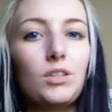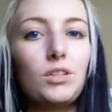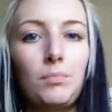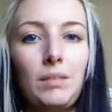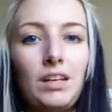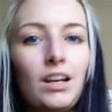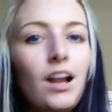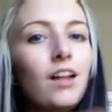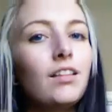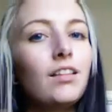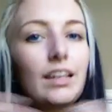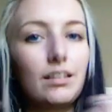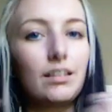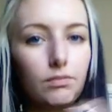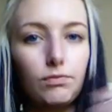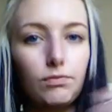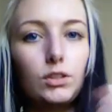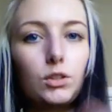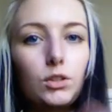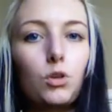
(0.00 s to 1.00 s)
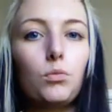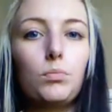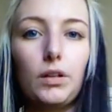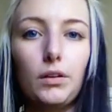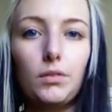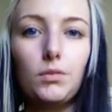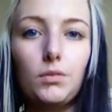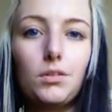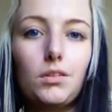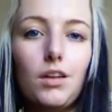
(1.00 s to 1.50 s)
at me. Not like physical
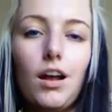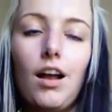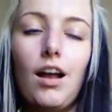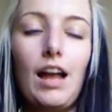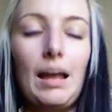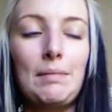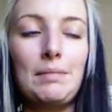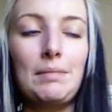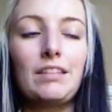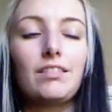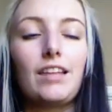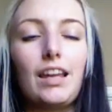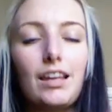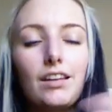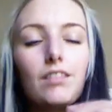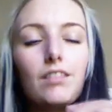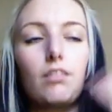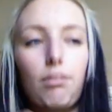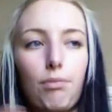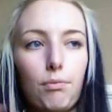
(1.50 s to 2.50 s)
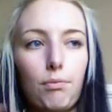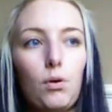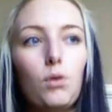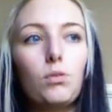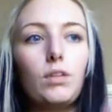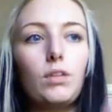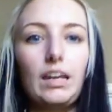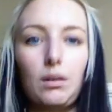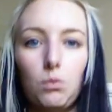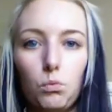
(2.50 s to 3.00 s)
blows. I mean like
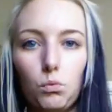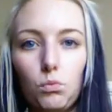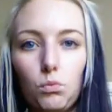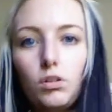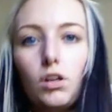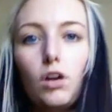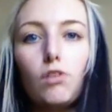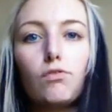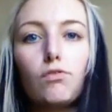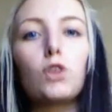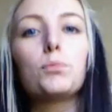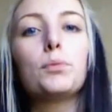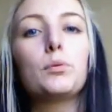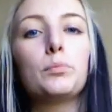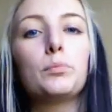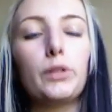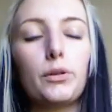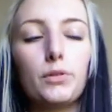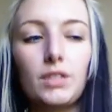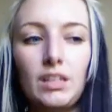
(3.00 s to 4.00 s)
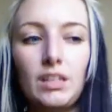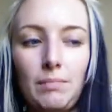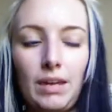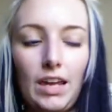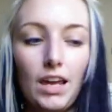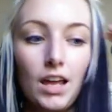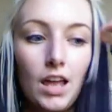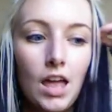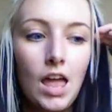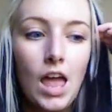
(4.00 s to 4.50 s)
throw like, you know, verbal blows at
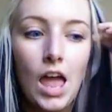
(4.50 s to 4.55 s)
me.